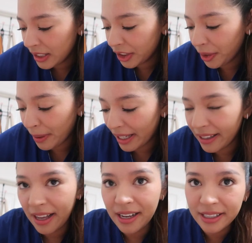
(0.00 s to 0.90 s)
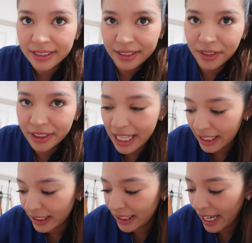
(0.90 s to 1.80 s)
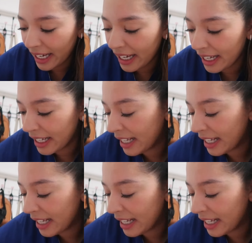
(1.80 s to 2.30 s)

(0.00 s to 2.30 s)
to my class. Take it today.